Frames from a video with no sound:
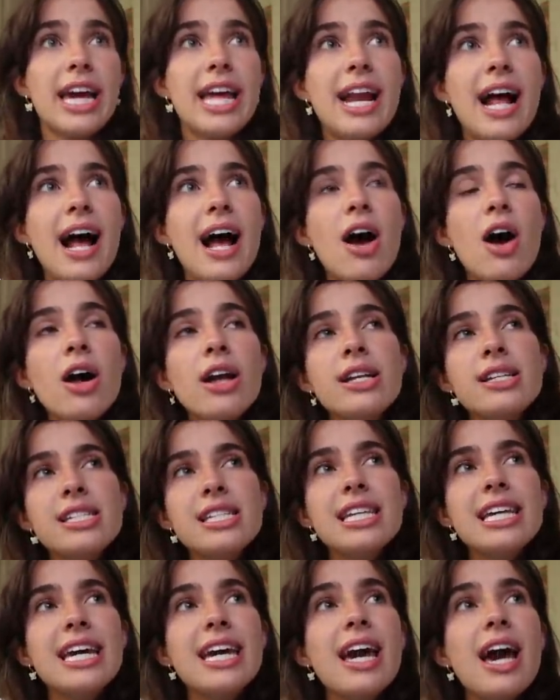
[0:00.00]
And
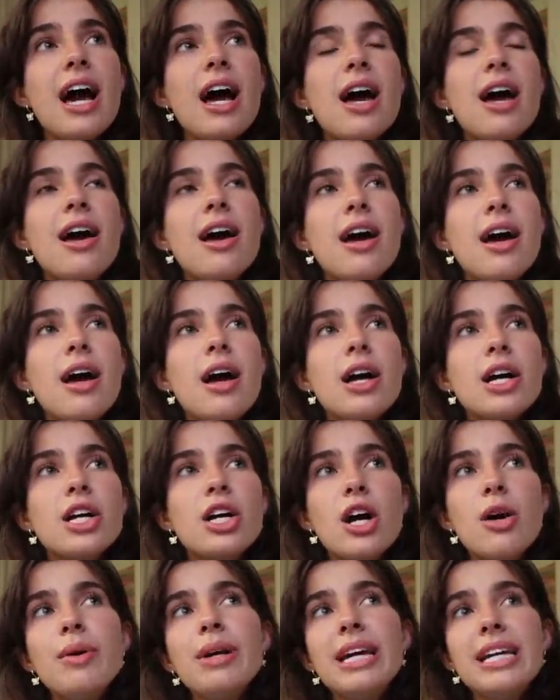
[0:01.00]
honestly,
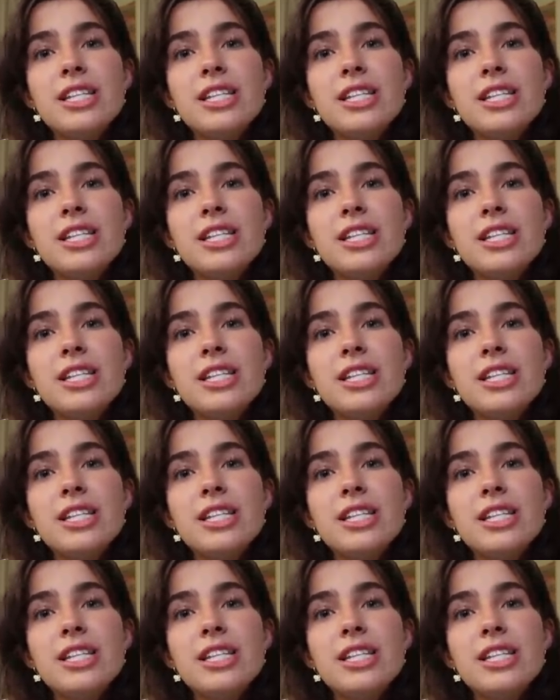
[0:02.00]
going